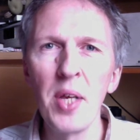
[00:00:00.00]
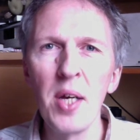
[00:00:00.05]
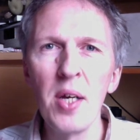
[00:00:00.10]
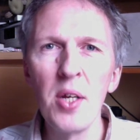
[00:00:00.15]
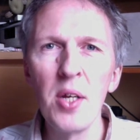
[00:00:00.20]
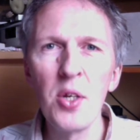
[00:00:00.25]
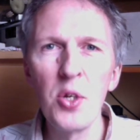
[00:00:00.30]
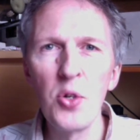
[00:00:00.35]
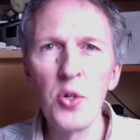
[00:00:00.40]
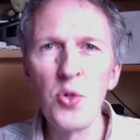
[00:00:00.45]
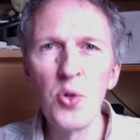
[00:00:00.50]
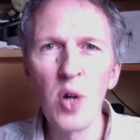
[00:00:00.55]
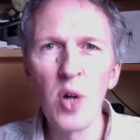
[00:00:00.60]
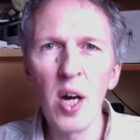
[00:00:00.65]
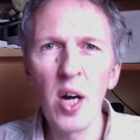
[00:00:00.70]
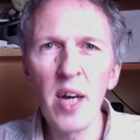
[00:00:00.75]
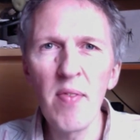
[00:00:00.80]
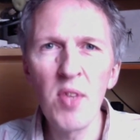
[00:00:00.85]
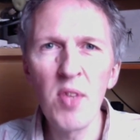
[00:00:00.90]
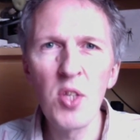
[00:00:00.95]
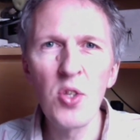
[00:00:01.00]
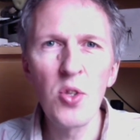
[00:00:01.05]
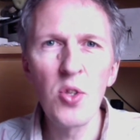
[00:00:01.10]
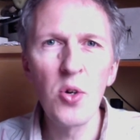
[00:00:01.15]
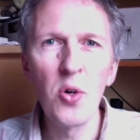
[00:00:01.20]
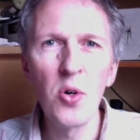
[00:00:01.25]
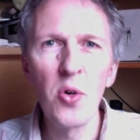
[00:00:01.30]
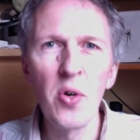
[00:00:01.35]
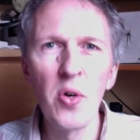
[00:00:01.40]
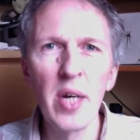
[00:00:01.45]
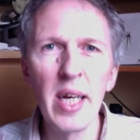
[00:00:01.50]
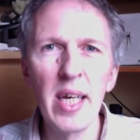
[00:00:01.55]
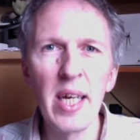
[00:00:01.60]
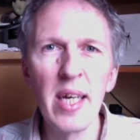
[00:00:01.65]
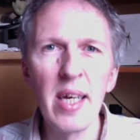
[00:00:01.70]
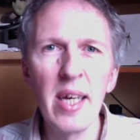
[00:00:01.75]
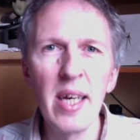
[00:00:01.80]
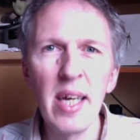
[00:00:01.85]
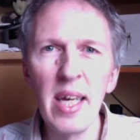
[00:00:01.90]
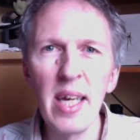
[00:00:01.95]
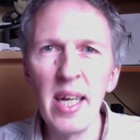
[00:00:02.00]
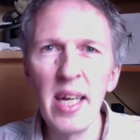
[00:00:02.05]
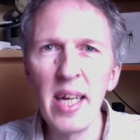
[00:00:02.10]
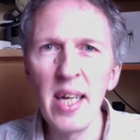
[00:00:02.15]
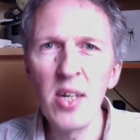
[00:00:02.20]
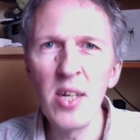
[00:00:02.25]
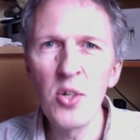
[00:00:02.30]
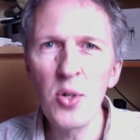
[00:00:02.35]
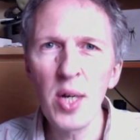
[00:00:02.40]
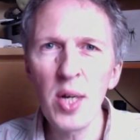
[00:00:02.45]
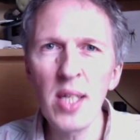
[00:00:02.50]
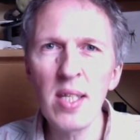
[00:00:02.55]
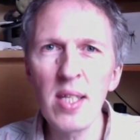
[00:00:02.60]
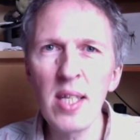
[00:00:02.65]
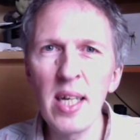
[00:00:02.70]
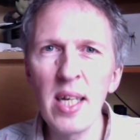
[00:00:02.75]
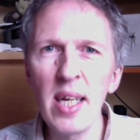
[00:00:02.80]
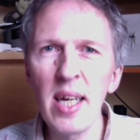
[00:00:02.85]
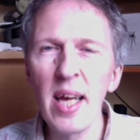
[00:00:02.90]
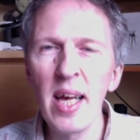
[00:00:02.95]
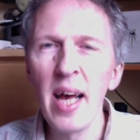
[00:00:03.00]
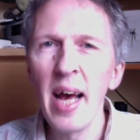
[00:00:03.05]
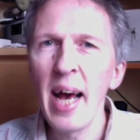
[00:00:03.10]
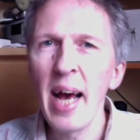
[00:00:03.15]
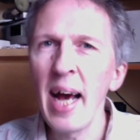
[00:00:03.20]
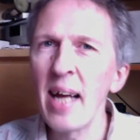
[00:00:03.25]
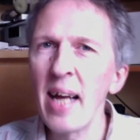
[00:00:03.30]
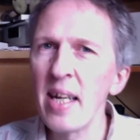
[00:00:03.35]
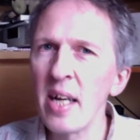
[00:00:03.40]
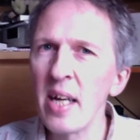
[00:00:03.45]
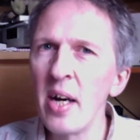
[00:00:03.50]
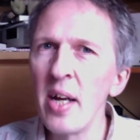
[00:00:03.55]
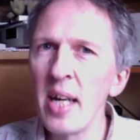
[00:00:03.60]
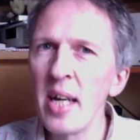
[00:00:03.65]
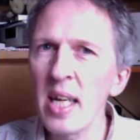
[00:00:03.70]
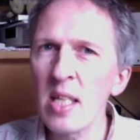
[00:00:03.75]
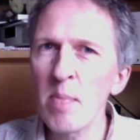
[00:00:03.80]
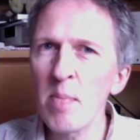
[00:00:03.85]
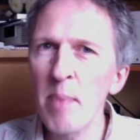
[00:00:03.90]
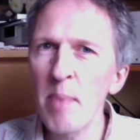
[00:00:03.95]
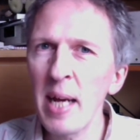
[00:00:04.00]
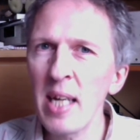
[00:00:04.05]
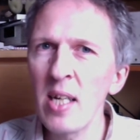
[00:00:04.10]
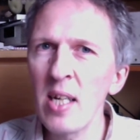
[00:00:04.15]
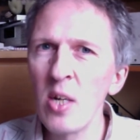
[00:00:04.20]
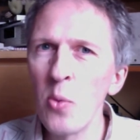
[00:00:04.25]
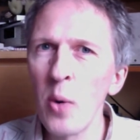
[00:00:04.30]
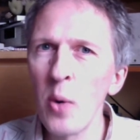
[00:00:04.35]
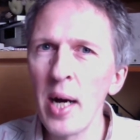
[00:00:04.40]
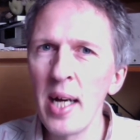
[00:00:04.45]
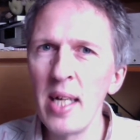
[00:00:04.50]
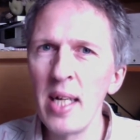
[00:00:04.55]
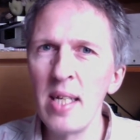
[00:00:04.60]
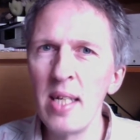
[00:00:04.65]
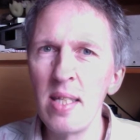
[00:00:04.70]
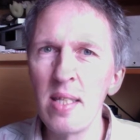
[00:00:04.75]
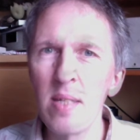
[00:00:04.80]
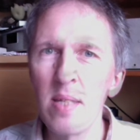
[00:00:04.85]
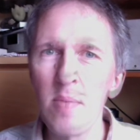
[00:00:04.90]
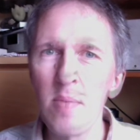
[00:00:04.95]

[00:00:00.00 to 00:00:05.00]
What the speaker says: to drive the story in interesting and unexpected ways.